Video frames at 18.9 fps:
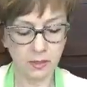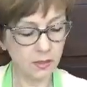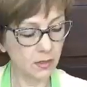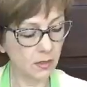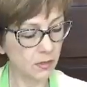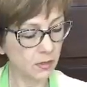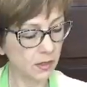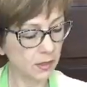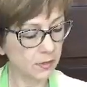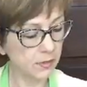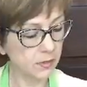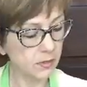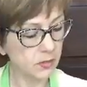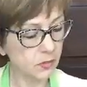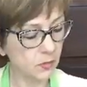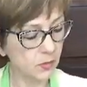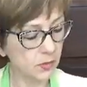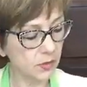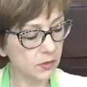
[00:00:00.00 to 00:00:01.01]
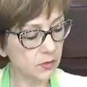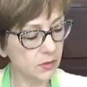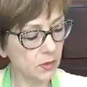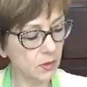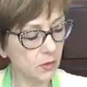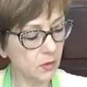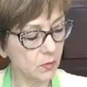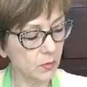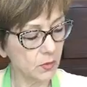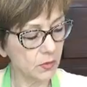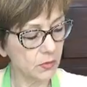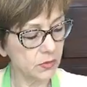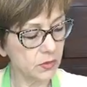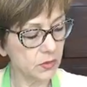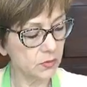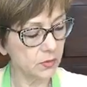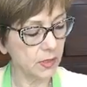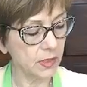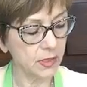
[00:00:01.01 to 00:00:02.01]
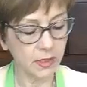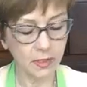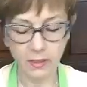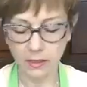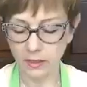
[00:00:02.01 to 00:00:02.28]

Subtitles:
All right, this one is almost ready.